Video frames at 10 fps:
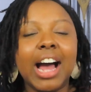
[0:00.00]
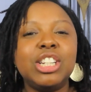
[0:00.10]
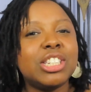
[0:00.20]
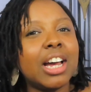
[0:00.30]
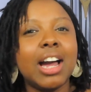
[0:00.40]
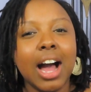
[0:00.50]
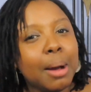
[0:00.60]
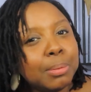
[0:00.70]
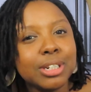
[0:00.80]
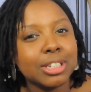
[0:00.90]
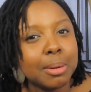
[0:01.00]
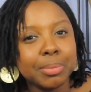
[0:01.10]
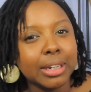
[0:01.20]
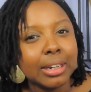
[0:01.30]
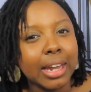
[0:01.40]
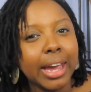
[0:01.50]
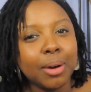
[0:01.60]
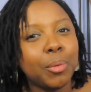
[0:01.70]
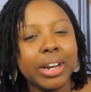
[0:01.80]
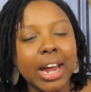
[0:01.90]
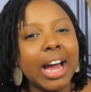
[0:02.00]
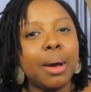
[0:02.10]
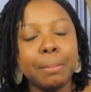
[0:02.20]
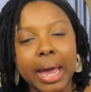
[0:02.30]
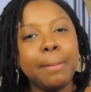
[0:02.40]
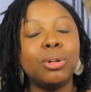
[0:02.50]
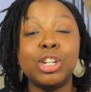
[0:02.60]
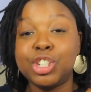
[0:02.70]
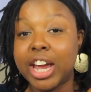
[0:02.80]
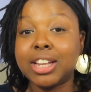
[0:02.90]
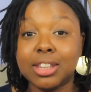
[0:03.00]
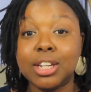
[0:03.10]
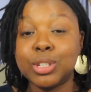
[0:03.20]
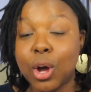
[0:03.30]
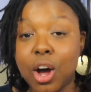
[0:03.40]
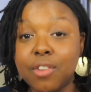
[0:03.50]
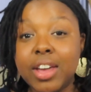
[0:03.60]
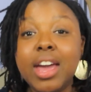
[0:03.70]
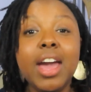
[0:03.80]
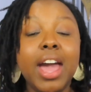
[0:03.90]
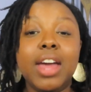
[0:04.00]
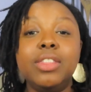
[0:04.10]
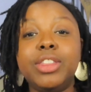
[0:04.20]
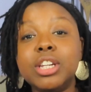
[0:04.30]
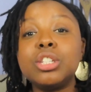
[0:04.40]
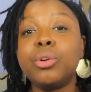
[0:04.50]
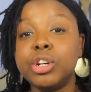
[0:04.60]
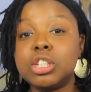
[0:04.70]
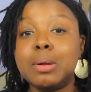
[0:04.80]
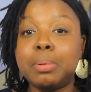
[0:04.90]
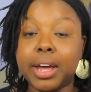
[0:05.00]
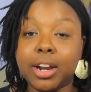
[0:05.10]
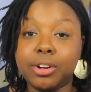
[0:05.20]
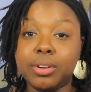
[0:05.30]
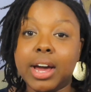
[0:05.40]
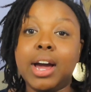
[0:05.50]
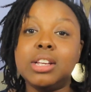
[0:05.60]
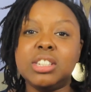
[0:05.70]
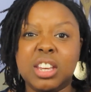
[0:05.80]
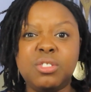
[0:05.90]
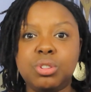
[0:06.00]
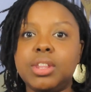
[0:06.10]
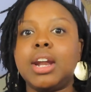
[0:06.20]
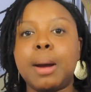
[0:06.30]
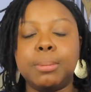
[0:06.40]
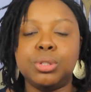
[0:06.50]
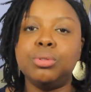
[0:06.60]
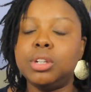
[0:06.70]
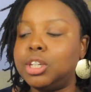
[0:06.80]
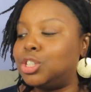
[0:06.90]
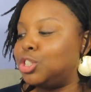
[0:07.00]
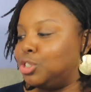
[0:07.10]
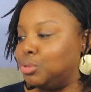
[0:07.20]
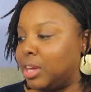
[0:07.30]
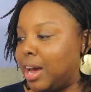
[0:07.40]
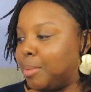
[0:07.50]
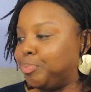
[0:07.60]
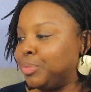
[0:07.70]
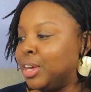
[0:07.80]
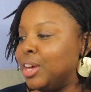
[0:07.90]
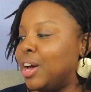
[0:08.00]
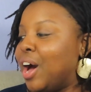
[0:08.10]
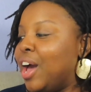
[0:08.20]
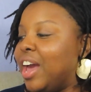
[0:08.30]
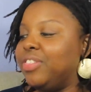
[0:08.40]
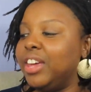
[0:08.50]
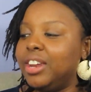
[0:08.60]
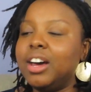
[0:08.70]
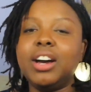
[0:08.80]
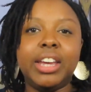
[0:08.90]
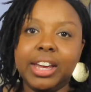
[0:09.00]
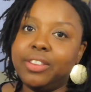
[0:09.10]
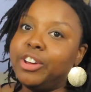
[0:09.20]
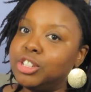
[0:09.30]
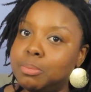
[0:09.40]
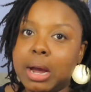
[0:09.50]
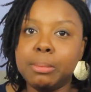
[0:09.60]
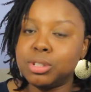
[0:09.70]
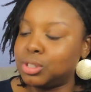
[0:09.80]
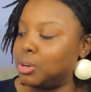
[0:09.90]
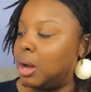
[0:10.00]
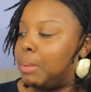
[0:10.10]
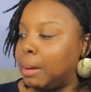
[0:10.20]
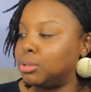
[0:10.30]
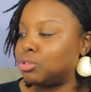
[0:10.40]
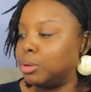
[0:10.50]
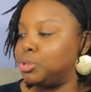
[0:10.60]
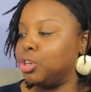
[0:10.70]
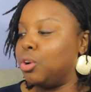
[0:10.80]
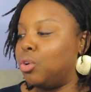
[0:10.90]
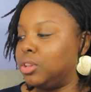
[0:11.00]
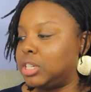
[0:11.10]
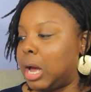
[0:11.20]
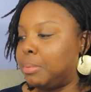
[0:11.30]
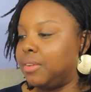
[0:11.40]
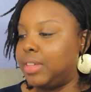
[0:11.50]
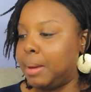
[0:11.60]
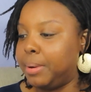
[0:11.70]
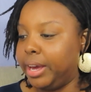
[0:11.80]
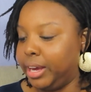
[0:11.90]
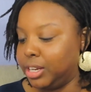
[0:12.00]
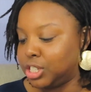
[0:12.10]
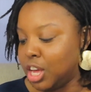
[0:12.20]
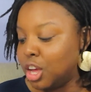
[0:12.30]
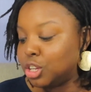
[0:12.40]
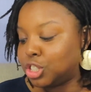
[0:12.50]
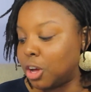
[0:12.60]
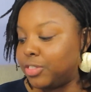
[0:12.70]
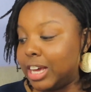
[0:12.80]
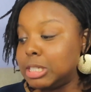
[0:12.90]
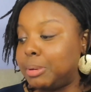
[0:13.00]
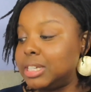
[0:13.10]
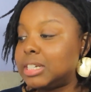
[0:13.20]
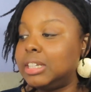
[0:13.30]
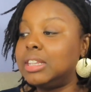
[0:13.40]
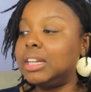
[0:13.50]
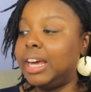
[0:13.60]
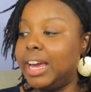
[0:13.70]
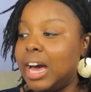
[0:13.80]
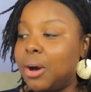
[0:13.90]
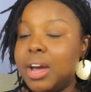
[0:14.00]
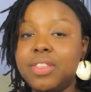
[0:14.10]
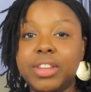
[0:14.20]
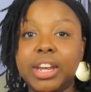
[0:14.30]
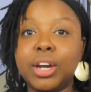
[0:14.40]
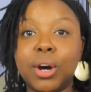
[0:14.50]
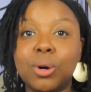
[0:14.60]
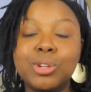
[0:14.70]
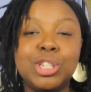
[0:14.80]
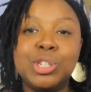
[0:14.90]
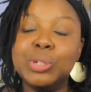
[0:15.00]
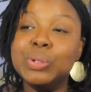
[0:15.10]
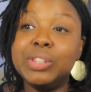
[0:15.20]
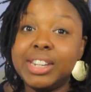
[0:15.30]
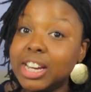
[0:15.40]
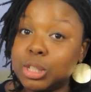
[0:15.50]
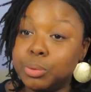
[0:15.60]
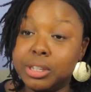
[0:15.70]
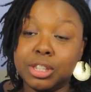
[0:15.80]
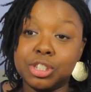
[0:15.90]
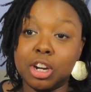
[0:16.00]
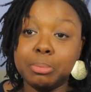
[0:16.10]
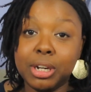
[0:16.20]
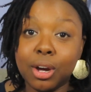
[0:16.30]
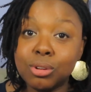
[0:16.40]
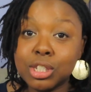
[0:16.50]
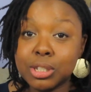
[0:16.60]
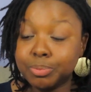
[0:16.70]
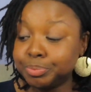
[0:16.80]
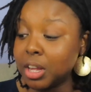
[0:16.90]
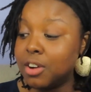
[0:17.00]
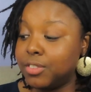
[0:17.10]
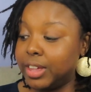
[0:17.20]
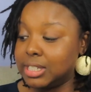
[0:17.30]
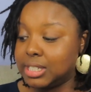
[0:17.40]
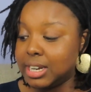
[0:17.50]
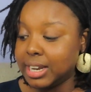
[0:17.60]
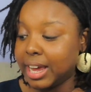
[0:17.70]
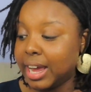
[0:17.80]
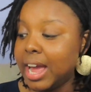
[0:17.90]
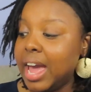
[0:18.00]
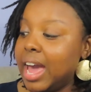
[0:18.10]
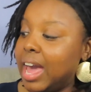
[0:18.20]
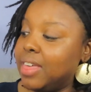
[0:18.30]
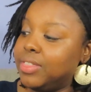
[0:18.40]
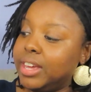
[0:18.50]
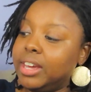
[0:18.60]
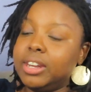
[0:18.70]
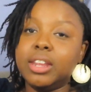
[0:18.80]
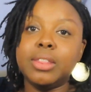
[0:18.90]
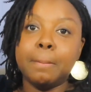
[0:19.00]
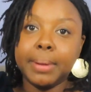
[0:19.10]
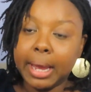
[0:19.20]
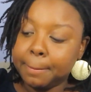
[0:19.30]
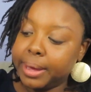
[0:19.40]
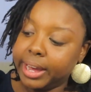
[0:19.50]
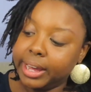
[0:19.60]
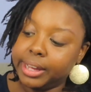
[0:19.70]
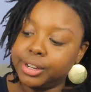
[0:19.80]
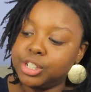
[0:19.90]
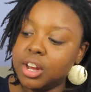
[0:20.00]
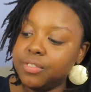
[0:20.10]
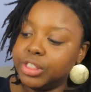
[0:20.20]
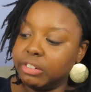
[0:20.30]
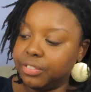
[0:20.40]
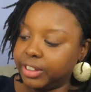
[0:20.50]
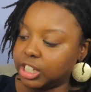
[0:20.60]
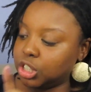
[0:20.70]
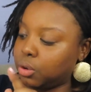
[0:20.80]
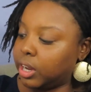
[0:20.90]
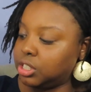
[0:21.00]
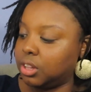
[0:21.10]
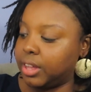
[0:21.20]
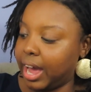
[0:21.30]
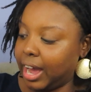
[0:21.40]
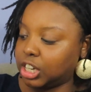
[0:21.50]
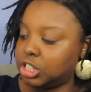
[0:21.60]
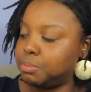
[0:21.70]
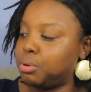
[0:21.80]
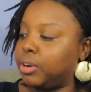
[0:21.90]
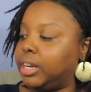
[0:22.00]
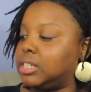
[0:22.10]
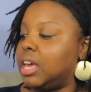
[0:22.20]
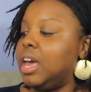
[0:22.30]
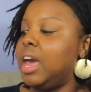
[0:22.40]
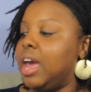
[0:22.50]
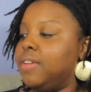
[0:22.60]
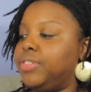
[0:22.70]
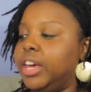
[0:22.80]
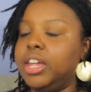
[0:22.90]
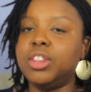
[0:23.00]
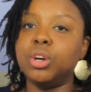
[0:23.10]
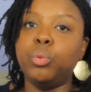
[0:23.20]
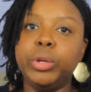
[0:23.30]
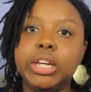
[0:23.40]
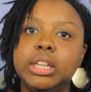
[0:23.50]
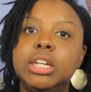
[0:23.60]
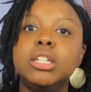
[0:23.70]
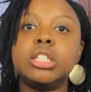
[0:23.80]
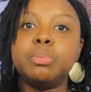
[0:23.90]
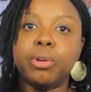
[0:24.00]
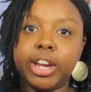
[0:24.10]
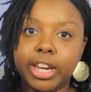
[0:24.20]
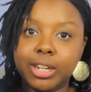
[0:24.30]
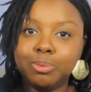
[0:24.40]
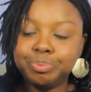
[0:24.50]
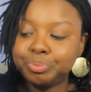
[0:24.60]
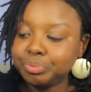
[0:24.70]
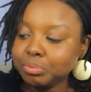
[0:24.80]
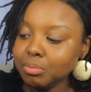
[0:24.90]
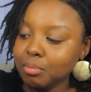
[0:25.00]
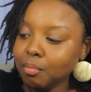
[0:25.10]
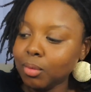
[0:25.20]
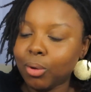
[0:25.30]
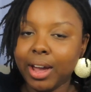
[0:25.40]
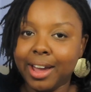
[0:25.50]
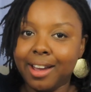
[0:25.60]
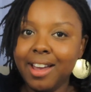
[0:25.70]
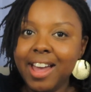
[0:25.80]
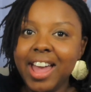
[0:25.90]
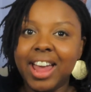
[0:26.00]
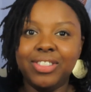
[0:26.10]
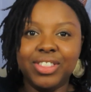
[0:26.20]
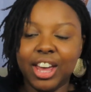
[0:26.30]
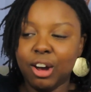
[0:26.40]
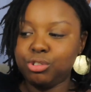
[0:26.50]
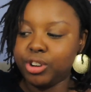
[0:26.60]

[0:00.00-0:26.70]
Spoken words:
I just accomplished something, like when I'm able to check things off. And this Christian planner, you guys, gives you that opportunity to do that. And then again, there's a Bible scripture on top of that page. So that's basically the layout, and then it goes to the next week, the sermon notes for that Sunday, and then the blank page, the reflection question, the action points, and then the weekly spread. Okay, and then the health